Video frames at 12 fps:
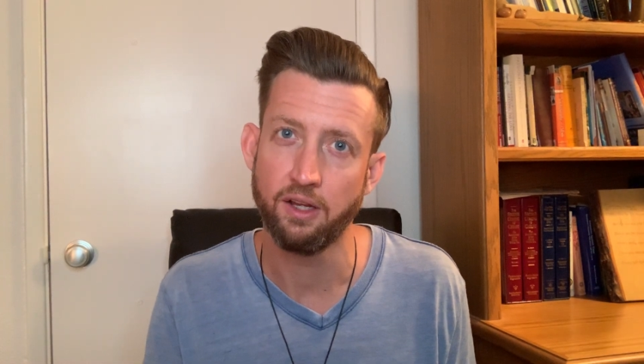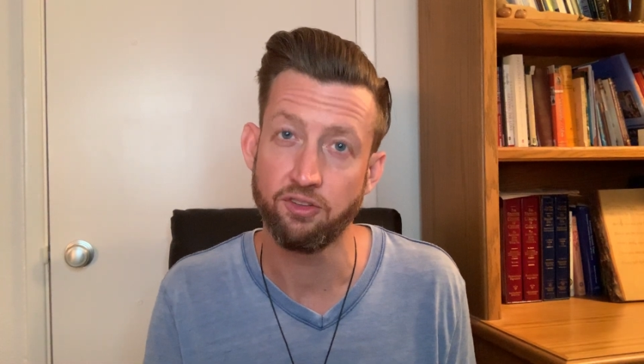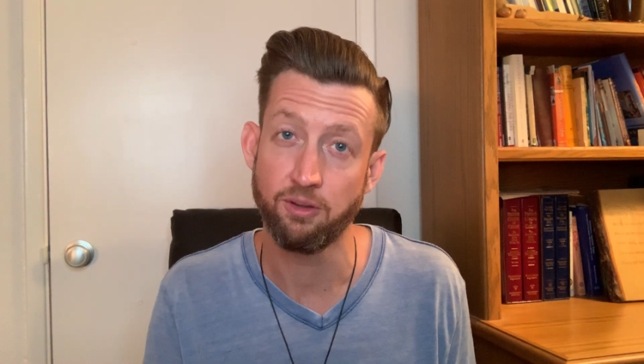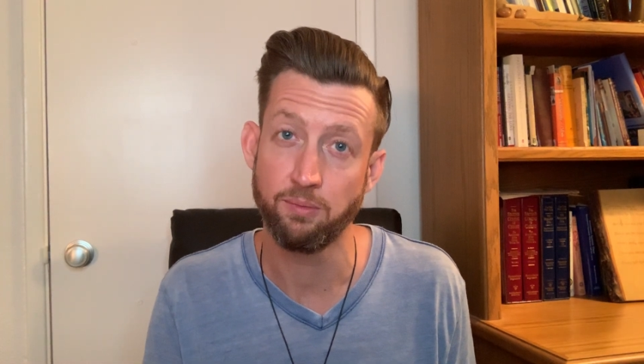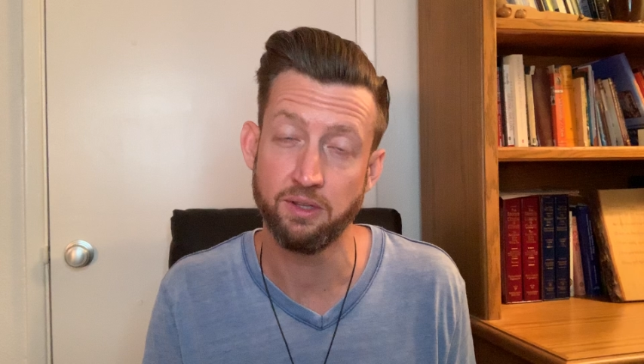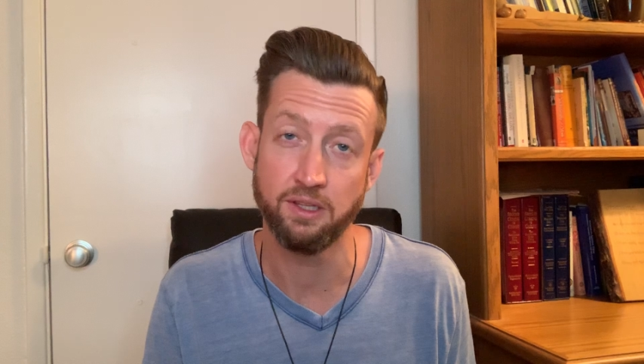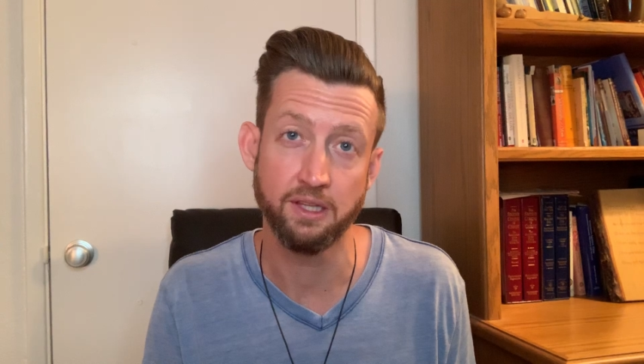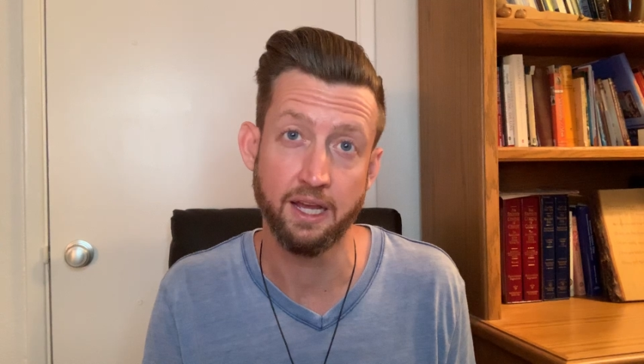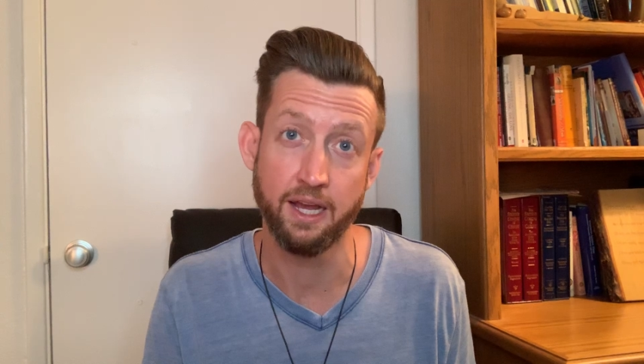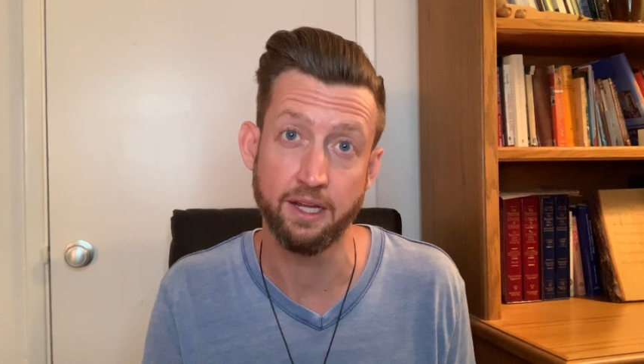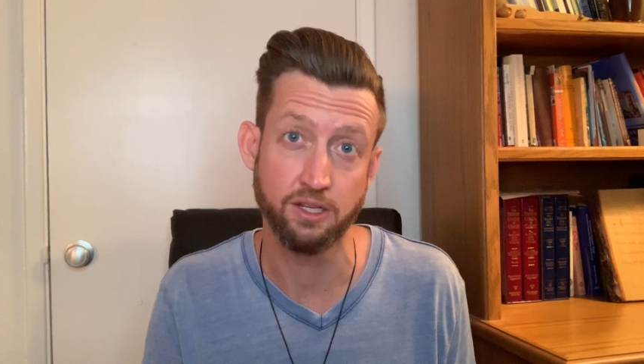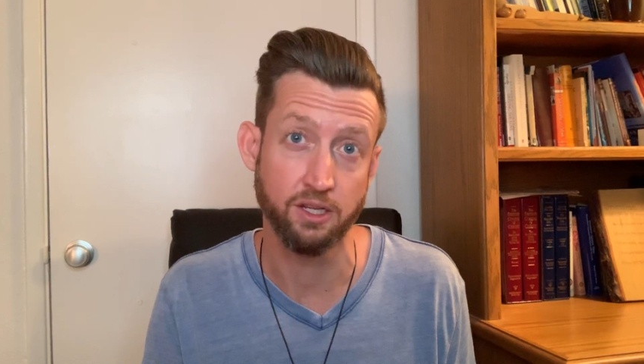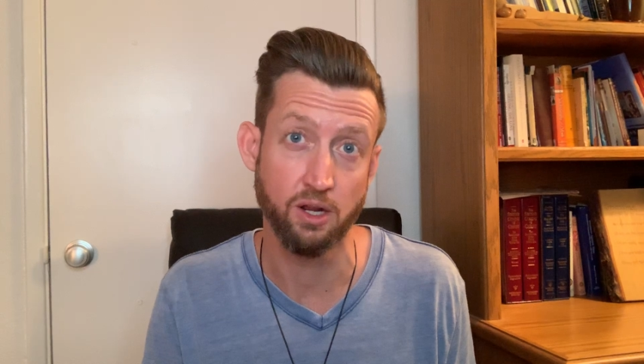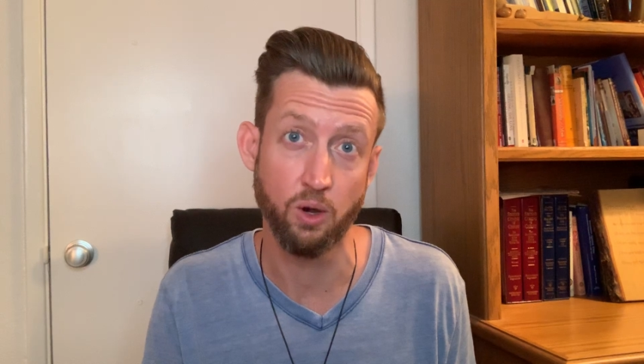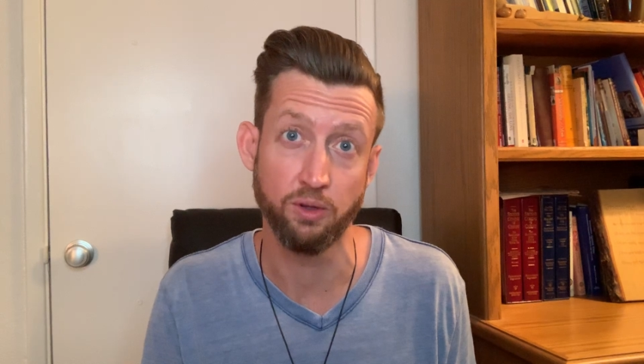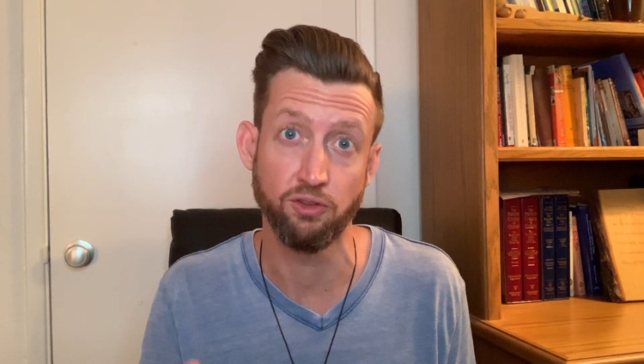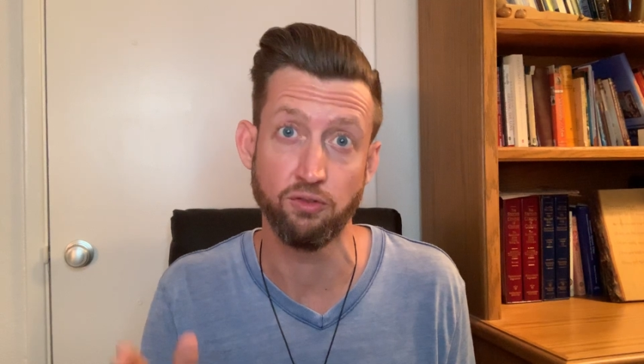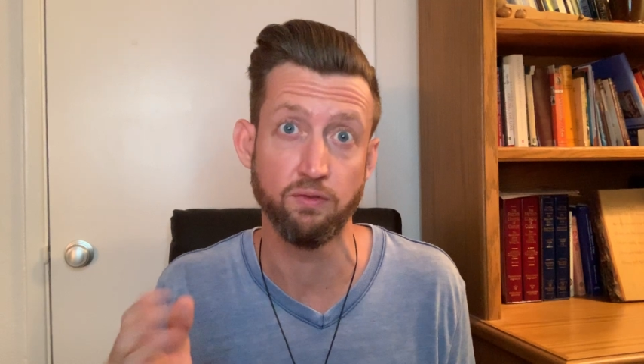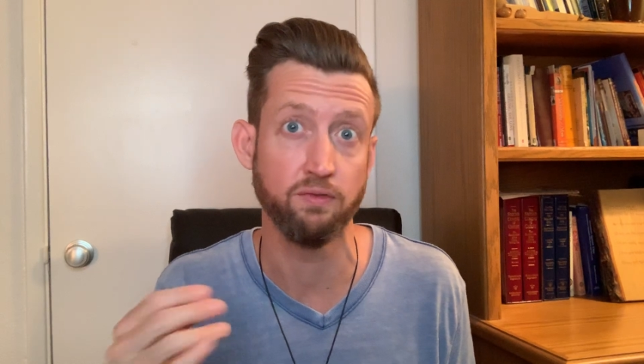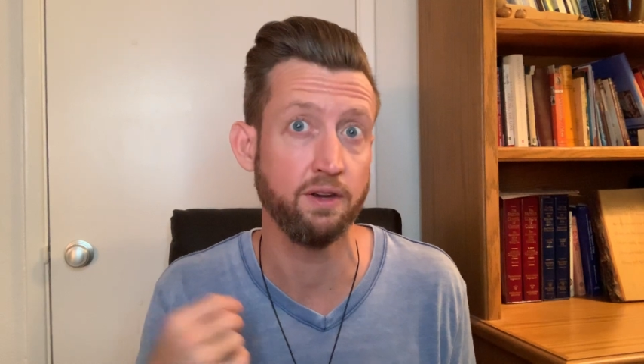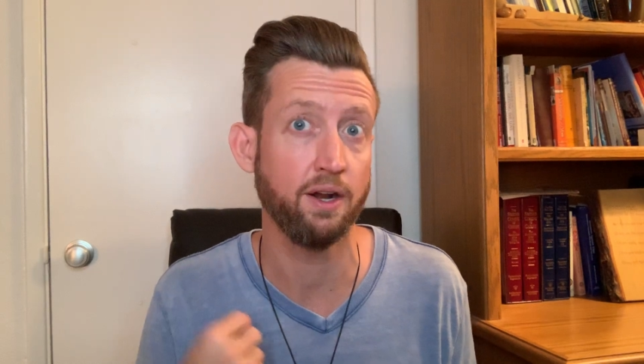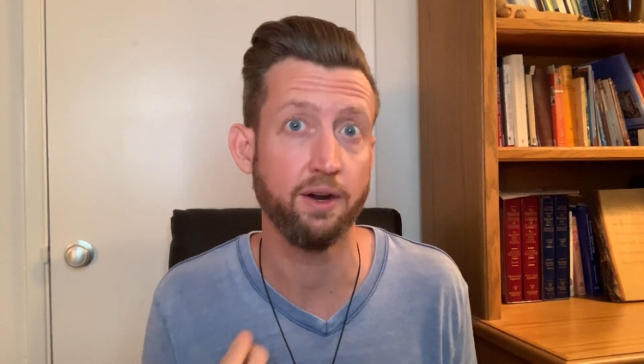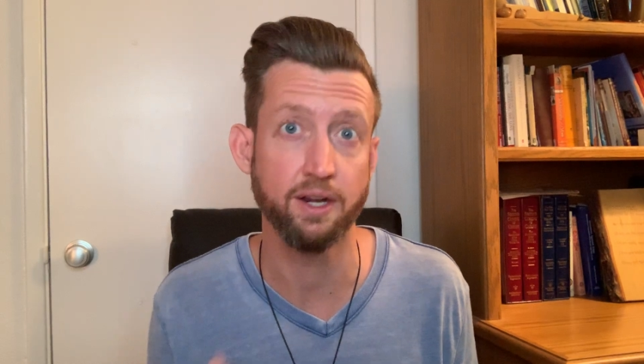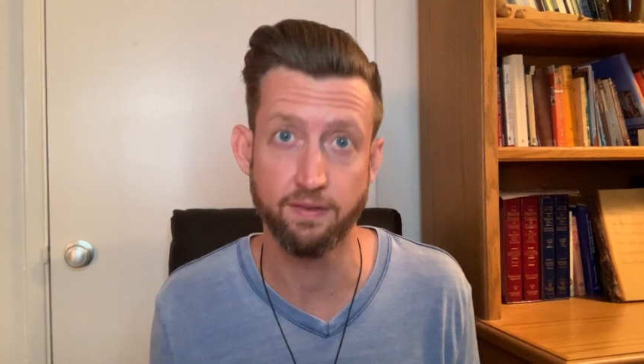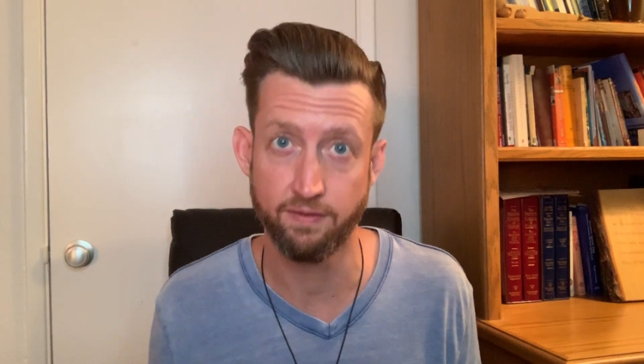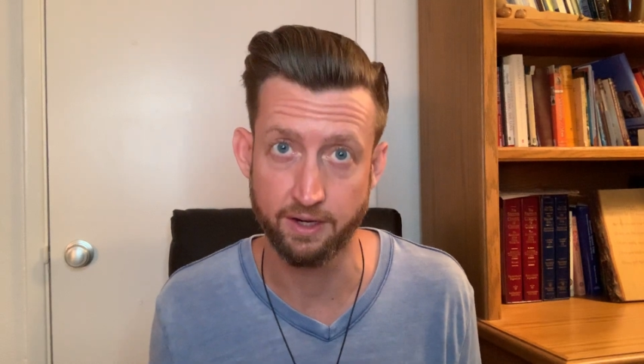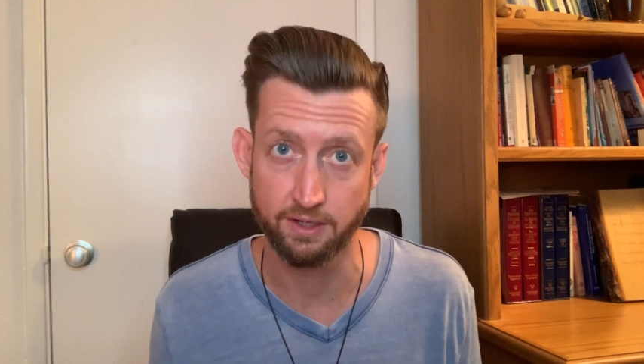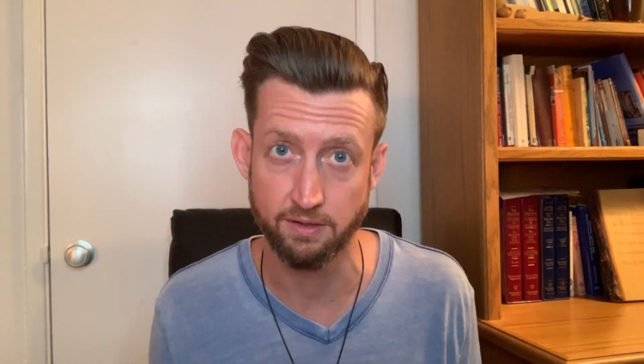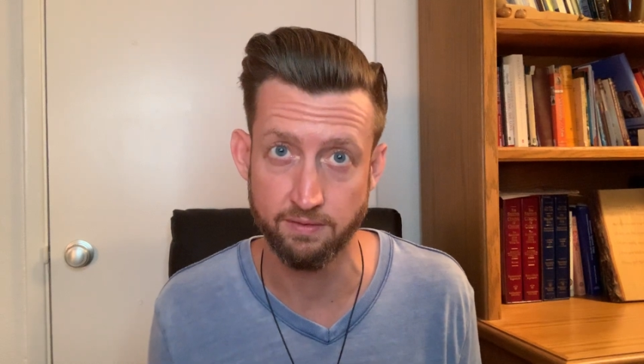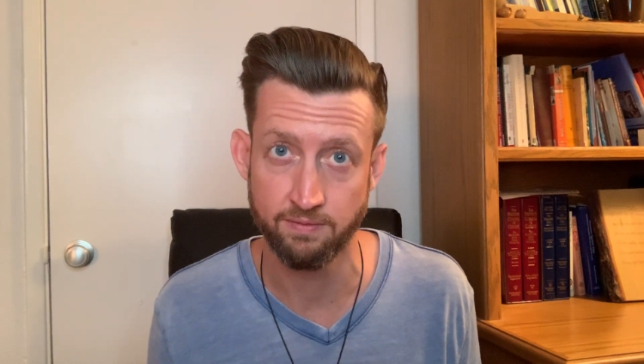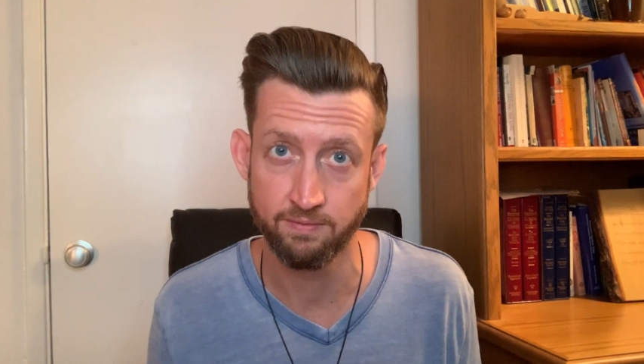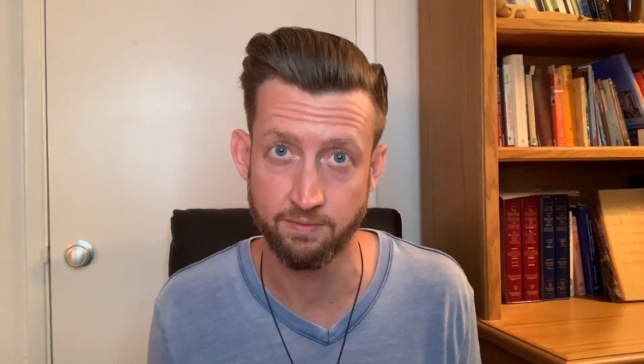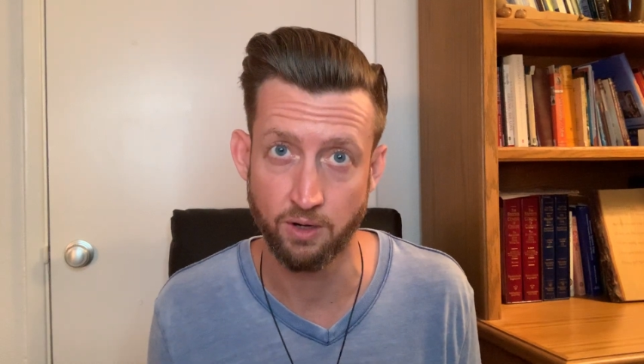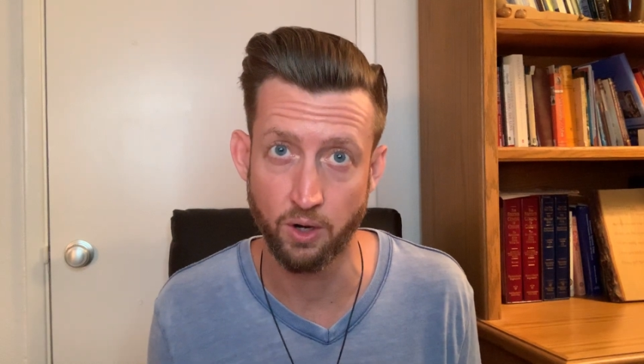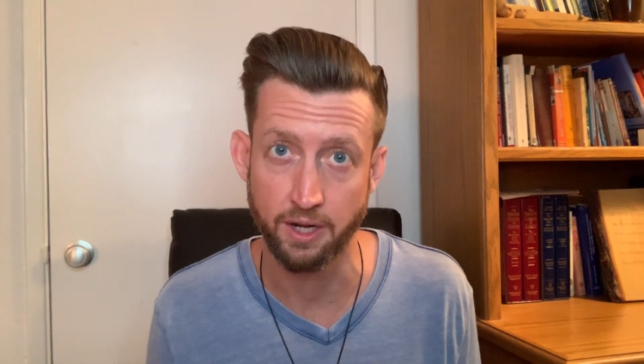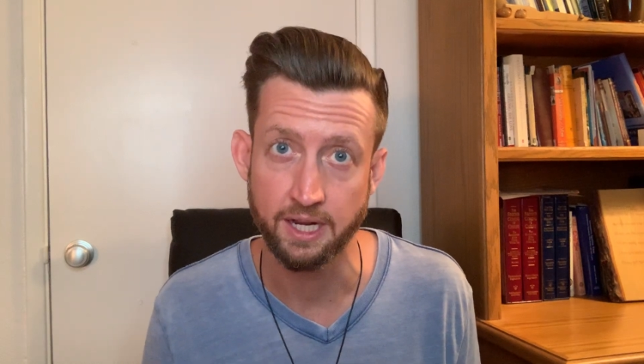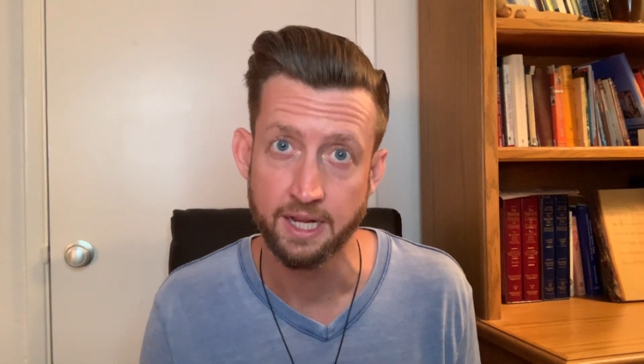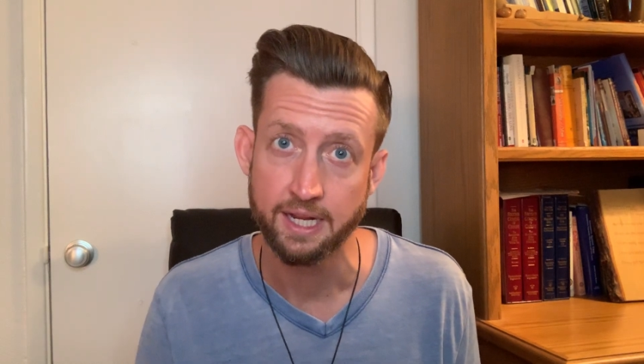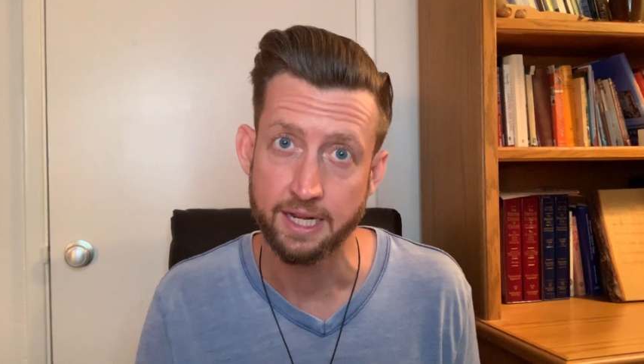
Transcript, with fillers: something that, you know, is very effective, all right?